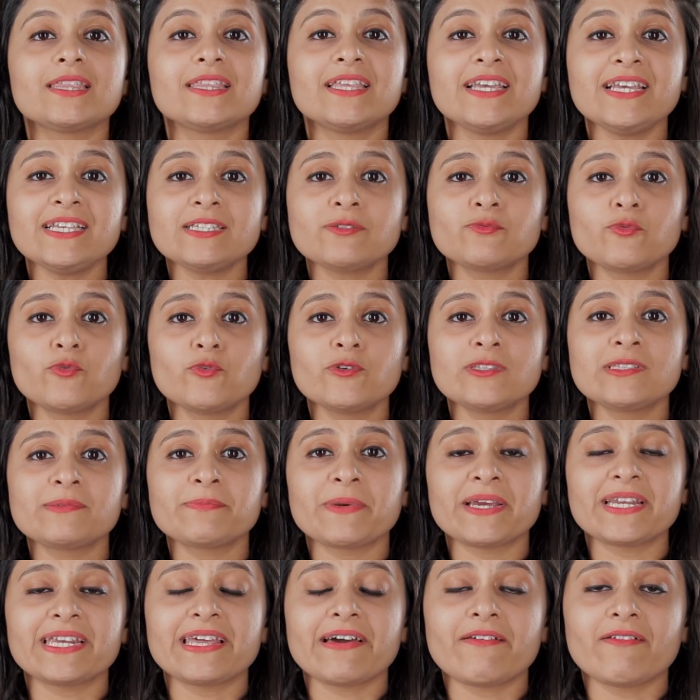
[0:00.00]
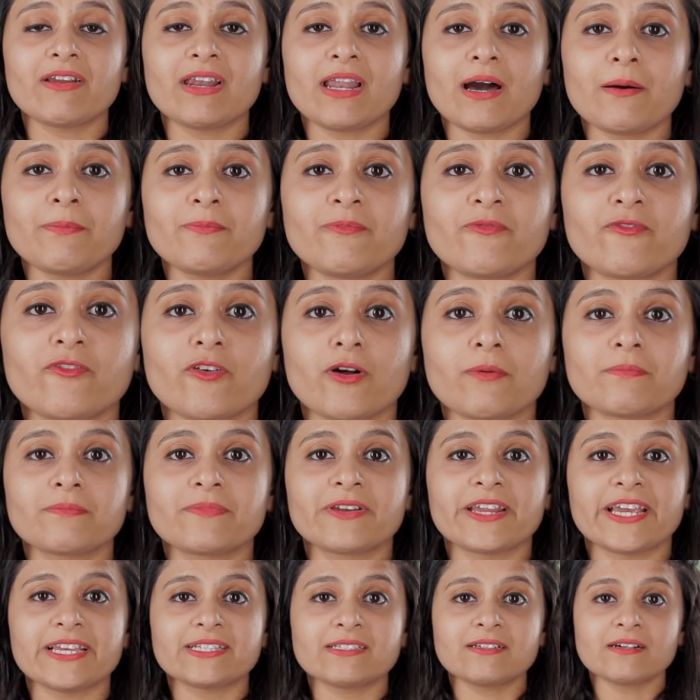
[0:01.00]
These wounds may develop from
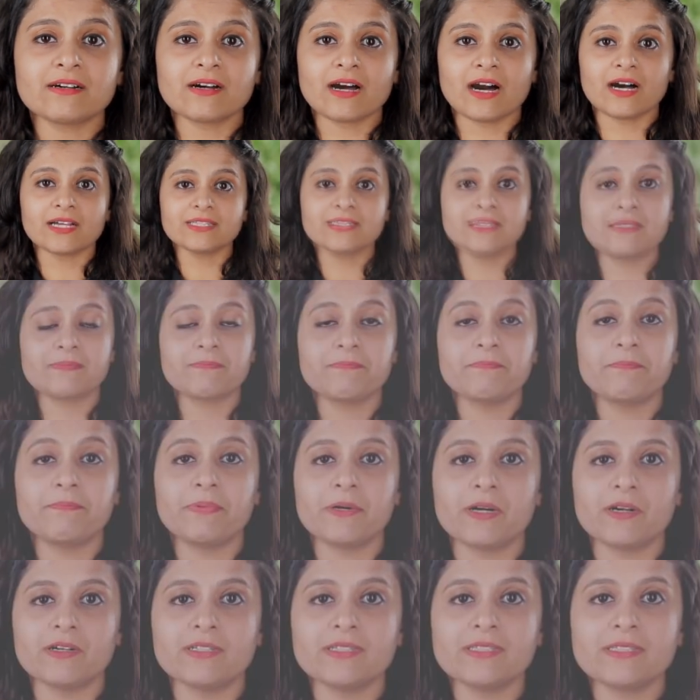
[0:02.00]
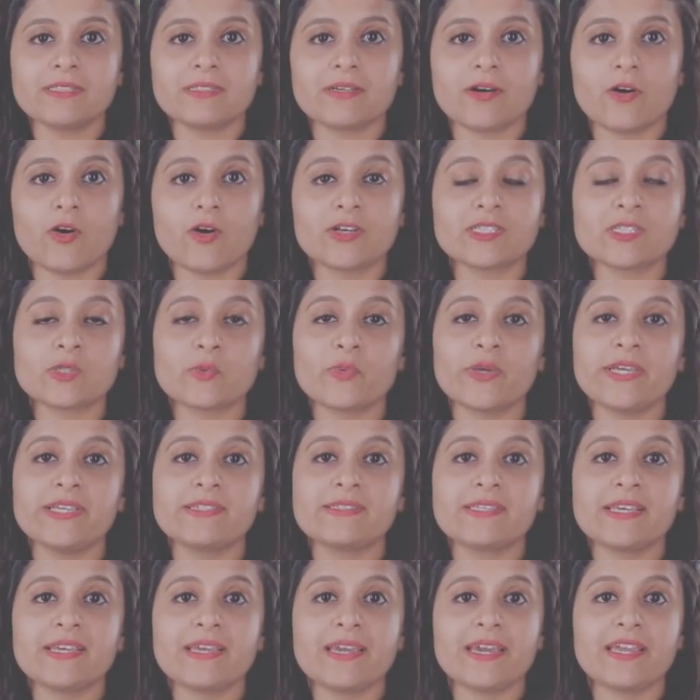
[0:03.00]
razor cuts, burns, or
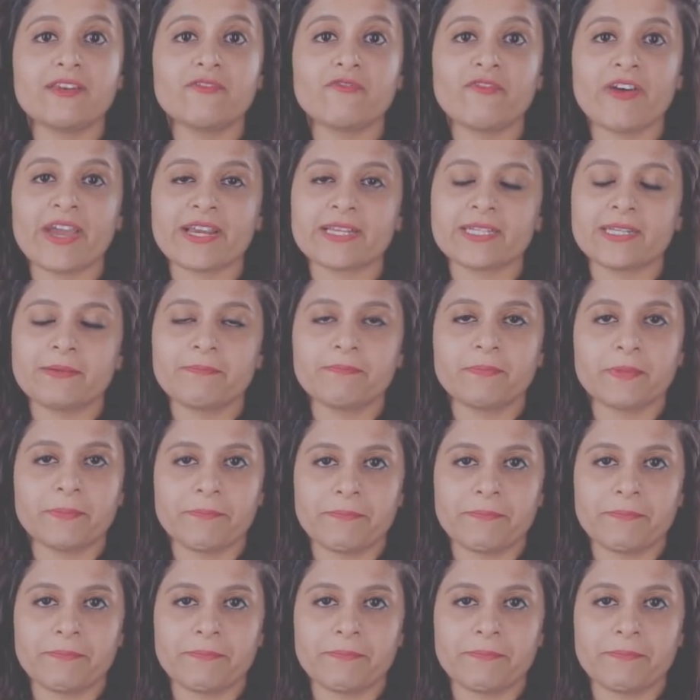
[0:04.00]
squeezing infected